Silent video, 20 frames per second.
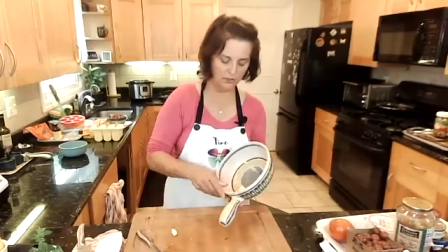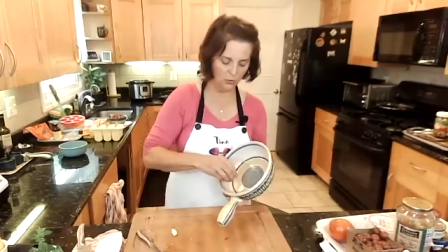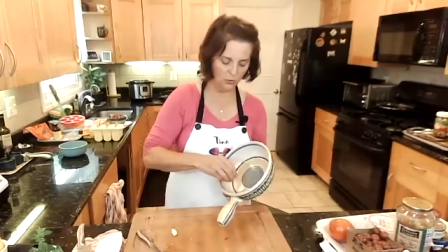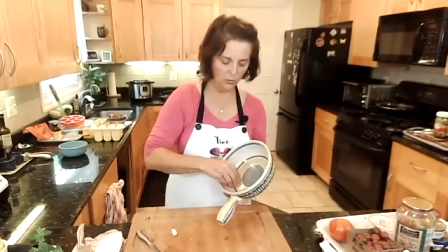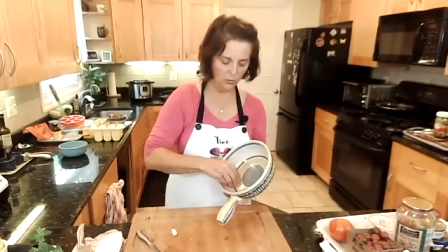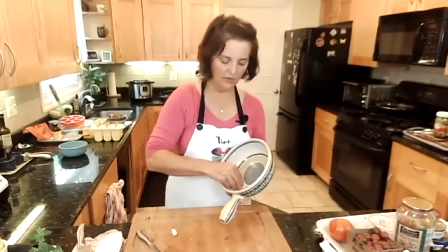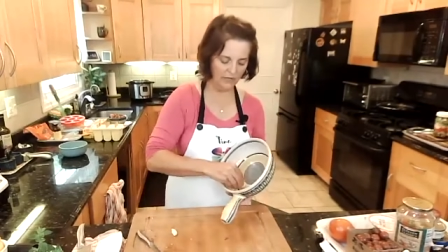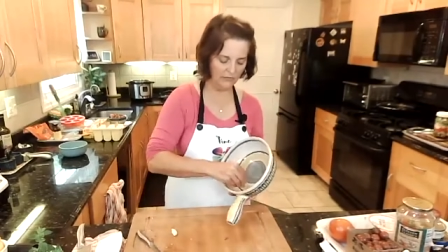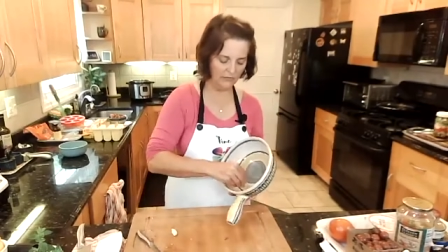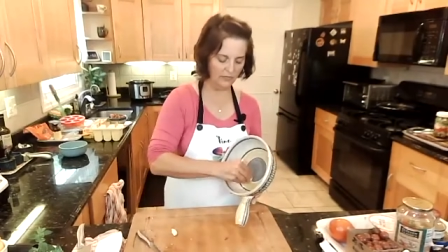
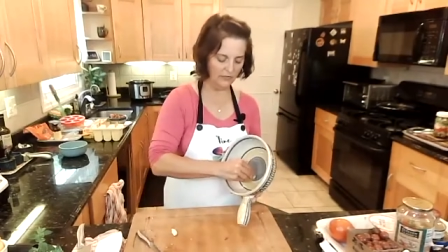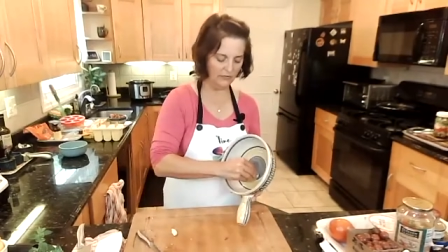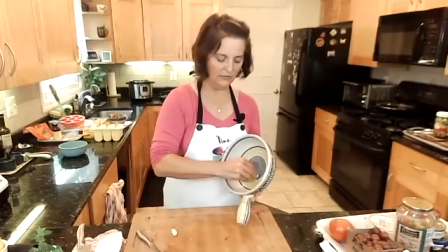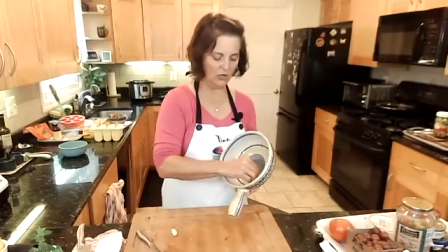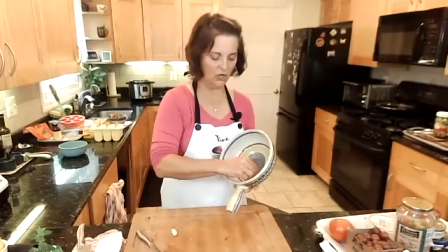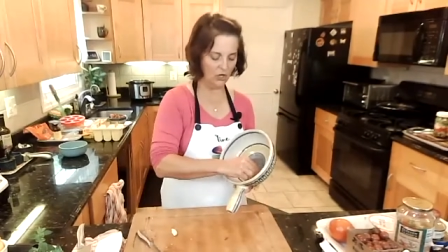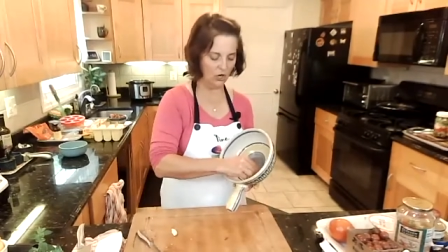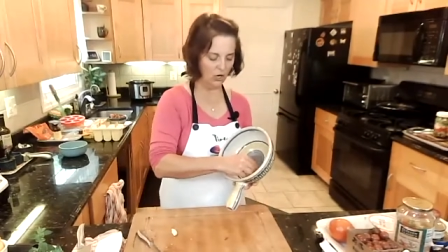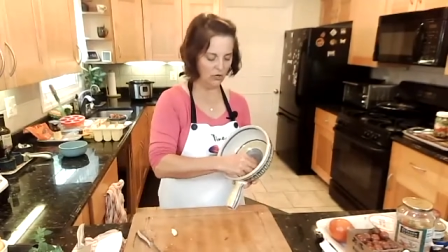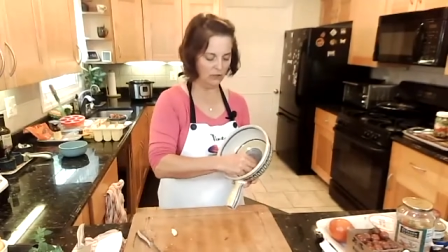with the
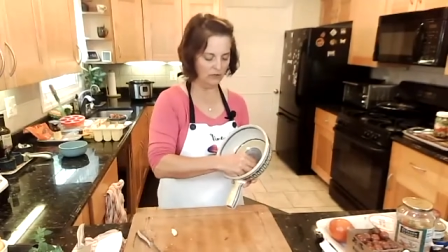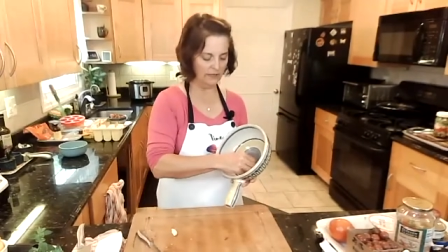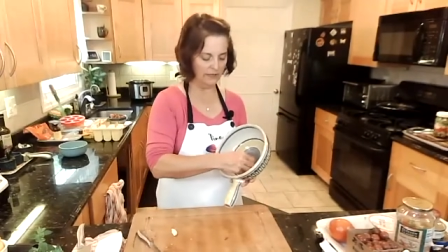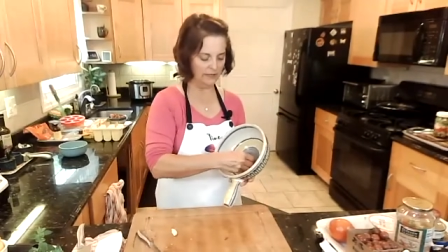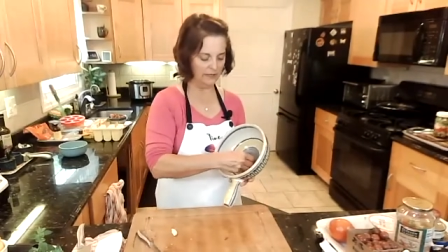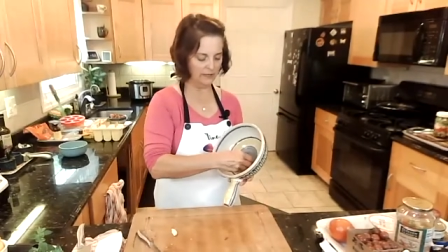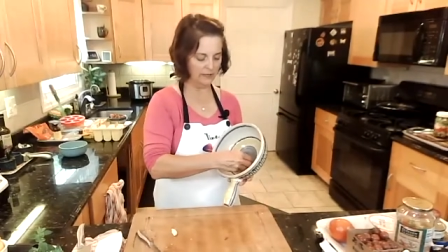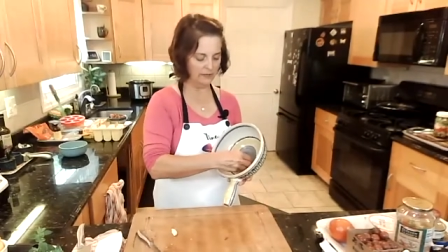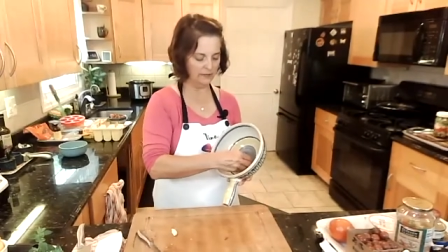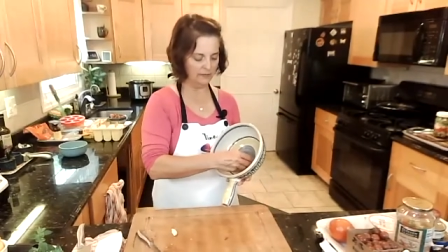
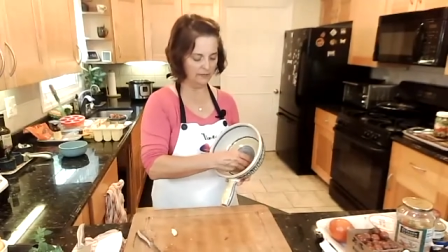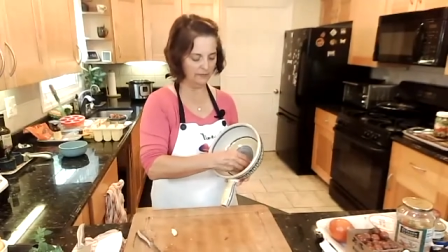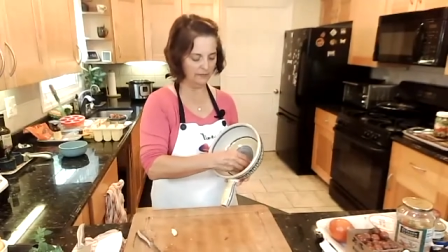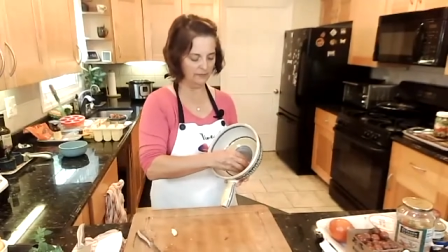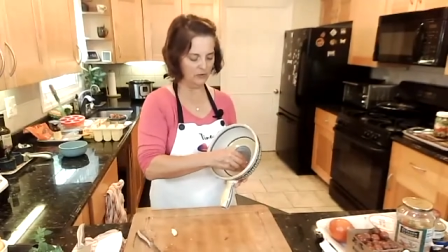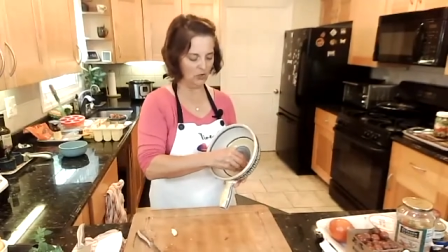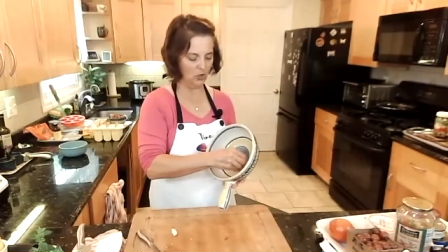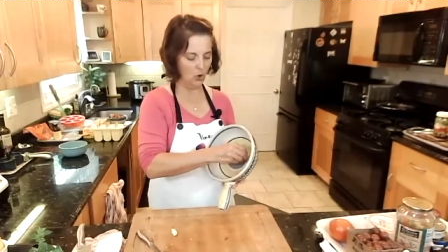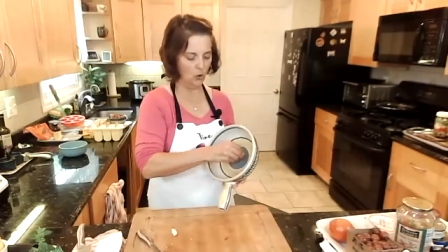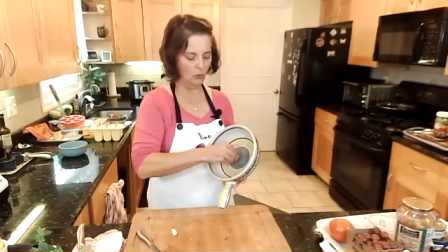garlic,
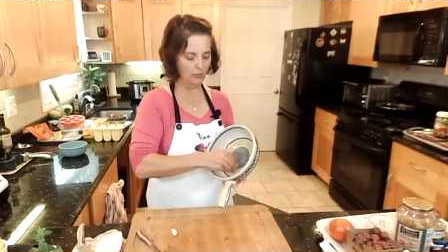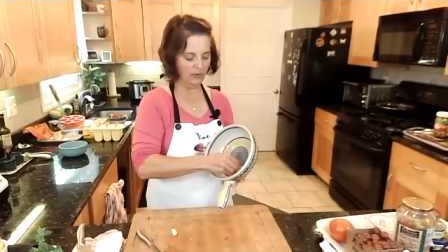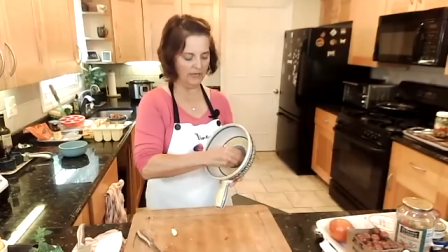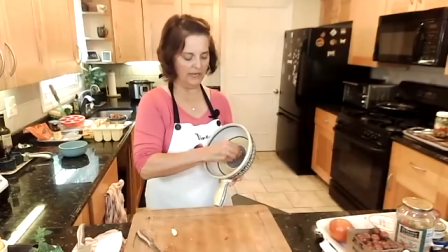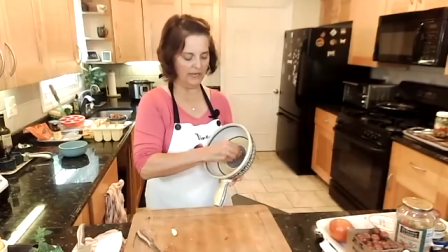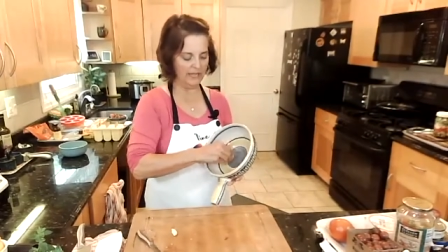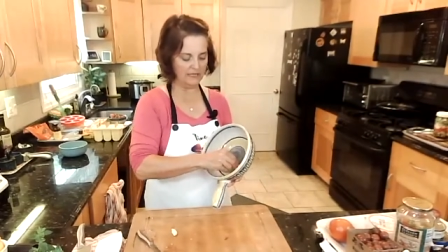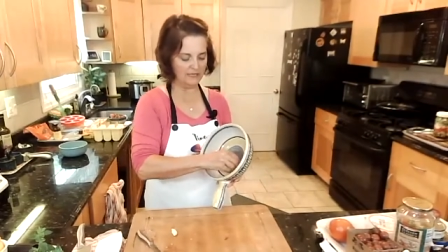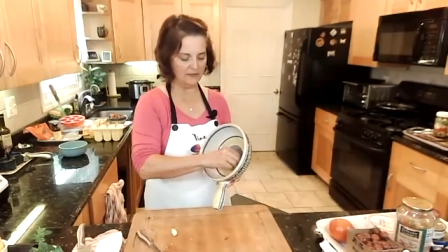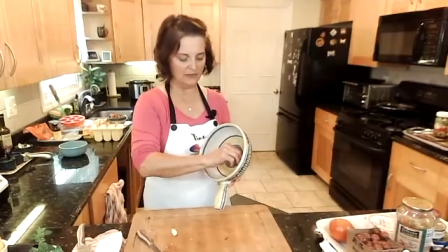the open
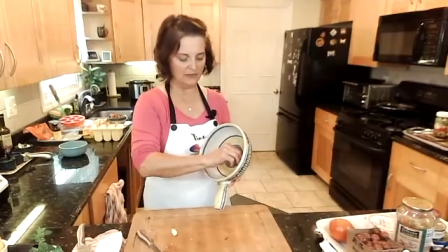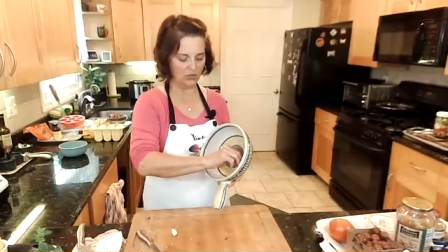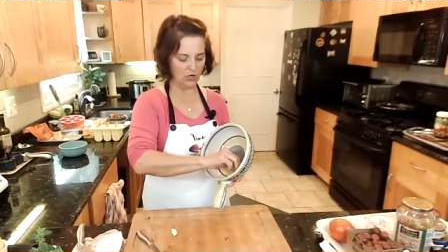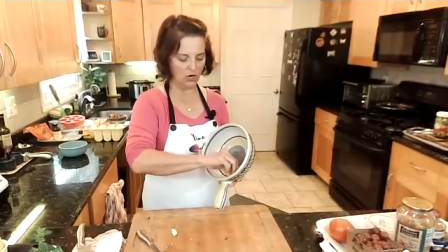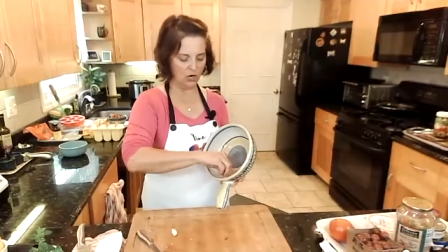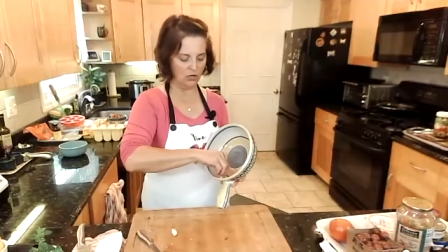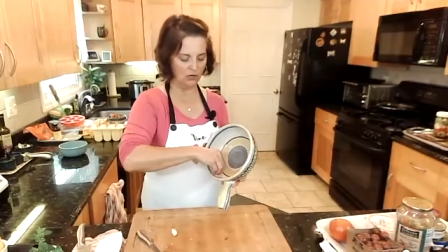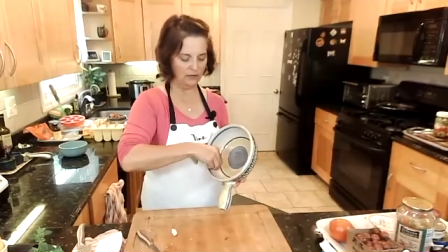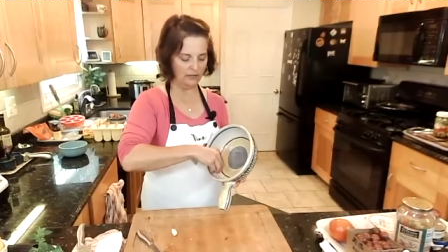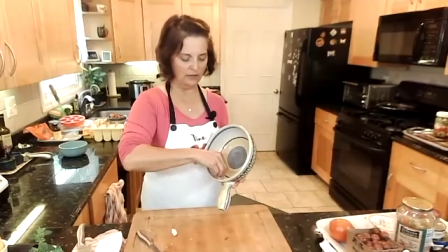end of the
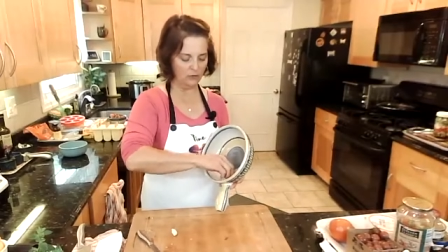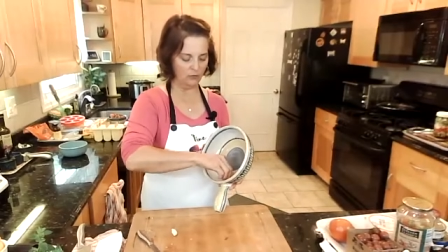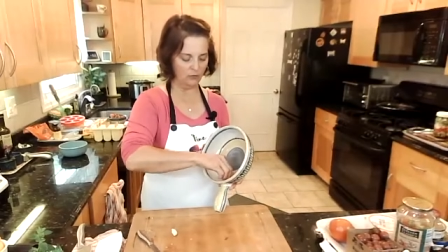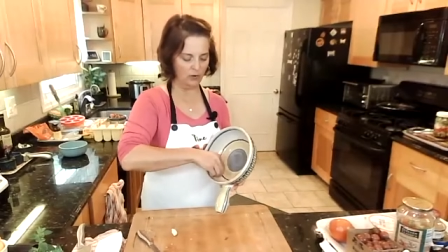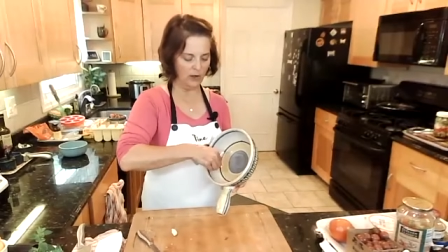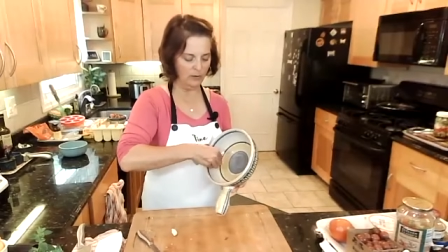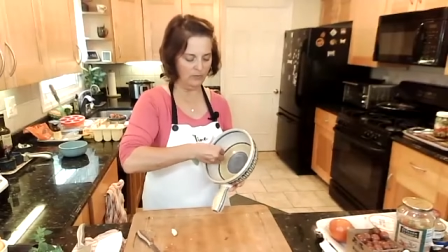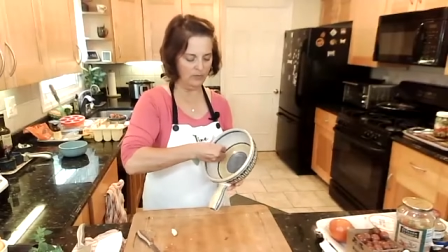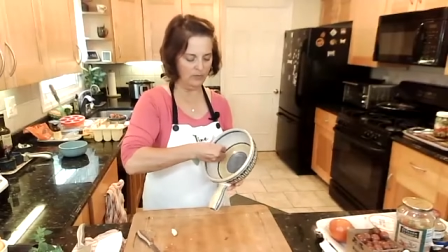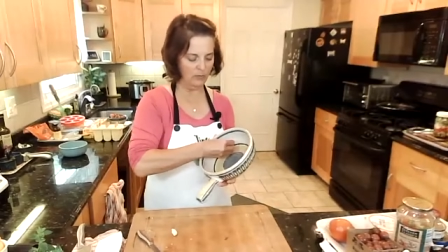garlic,
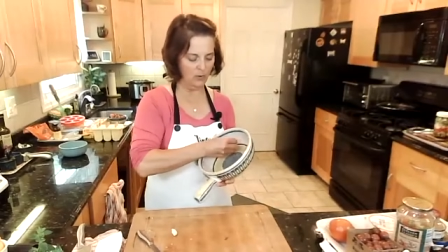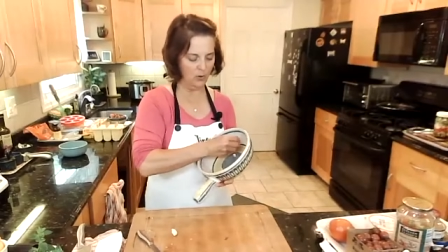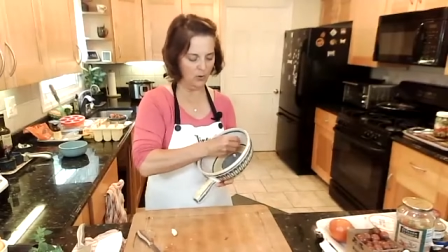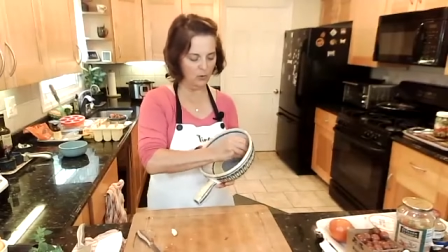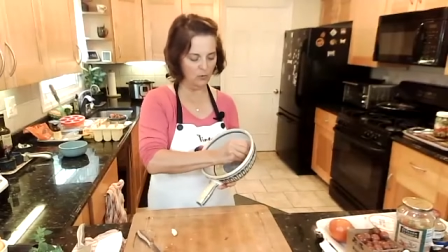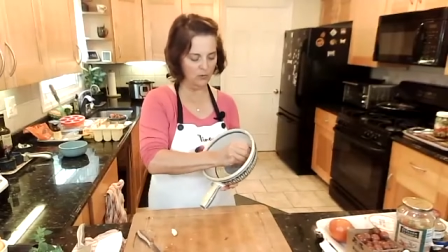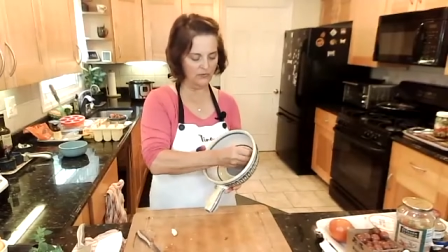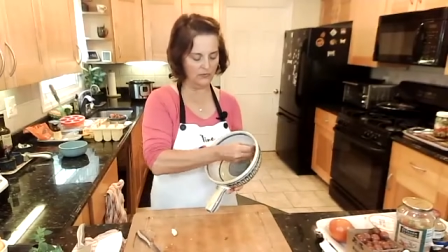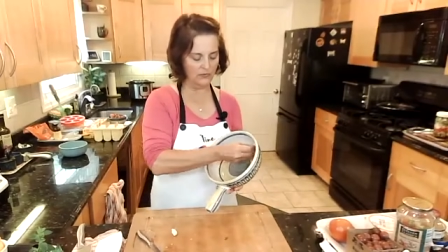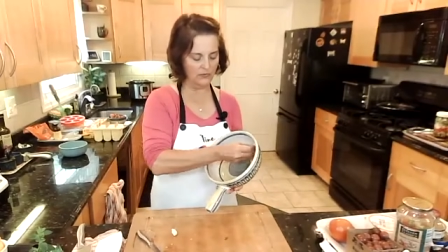rub the
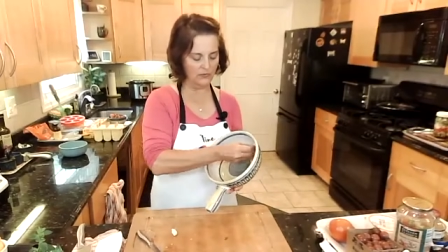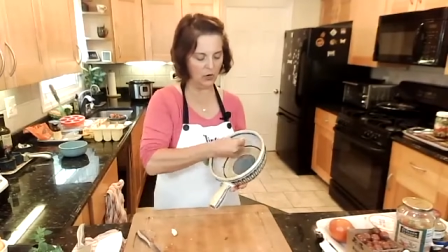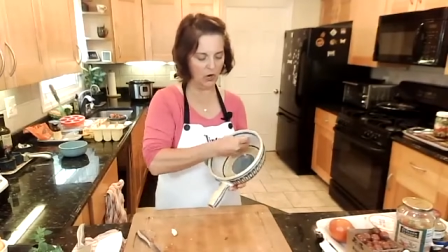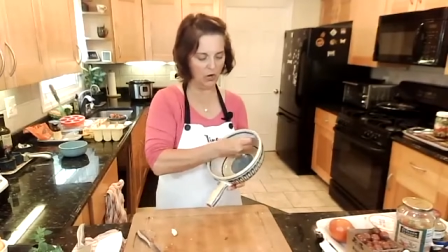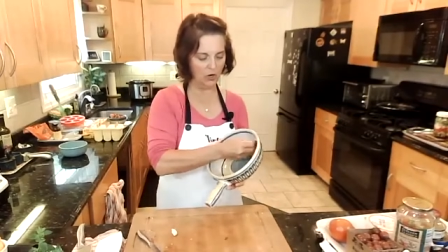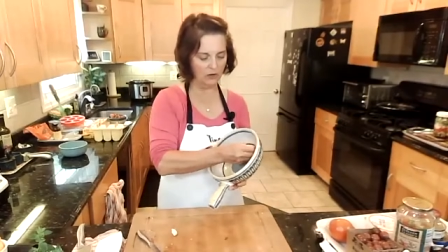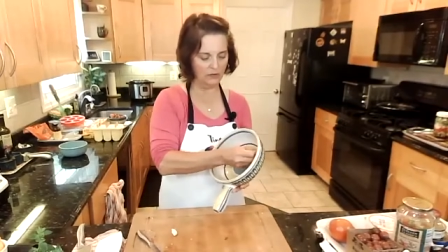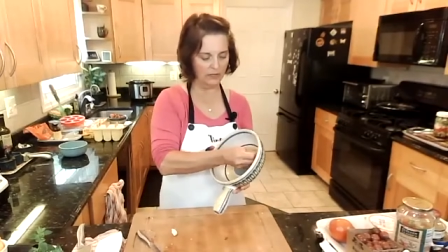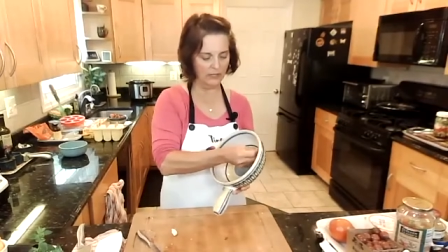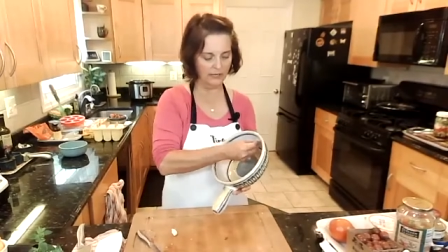bowl with the
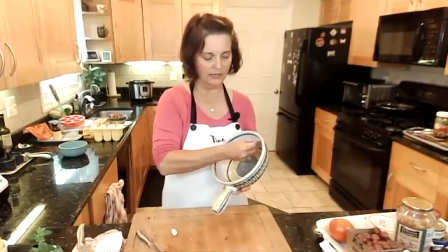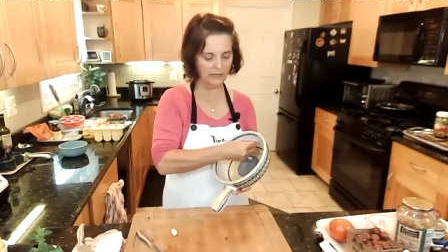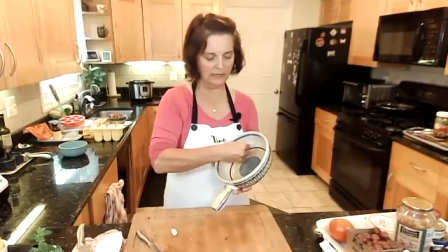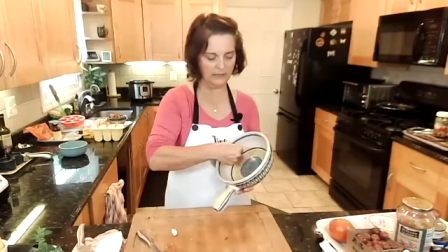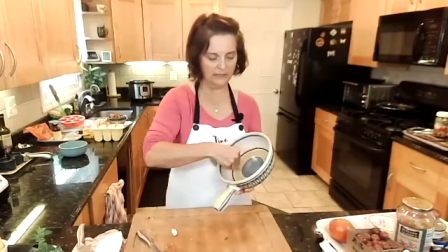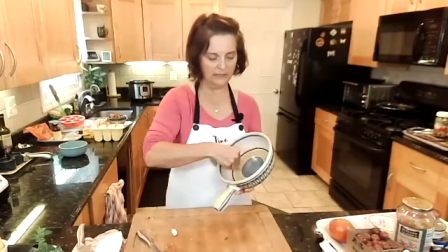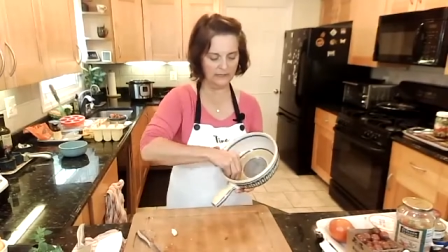garlic.